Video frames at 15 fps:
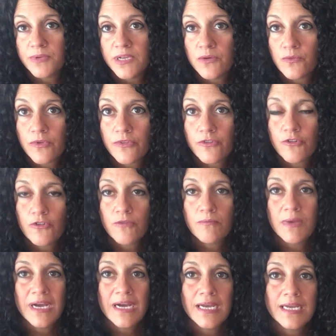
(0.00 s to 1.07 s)
bit with your
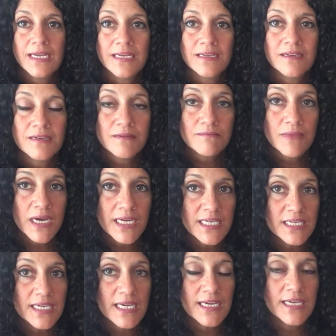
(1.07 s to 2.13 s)
mind,
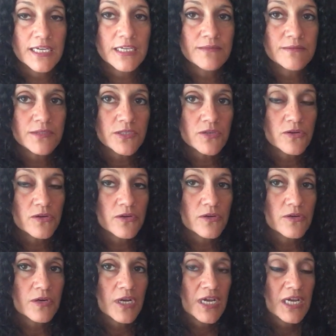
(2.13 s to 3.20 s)
mind games,
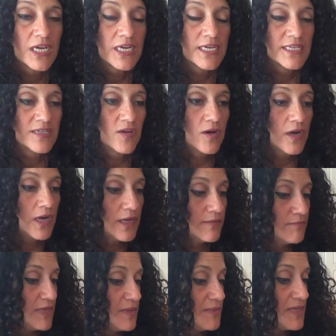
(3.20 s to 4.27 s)
or
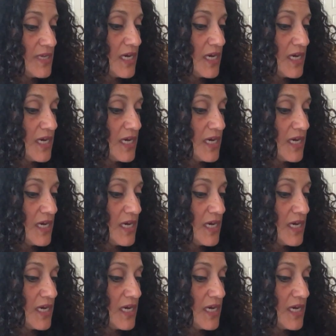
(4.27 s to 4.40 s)
not, maybe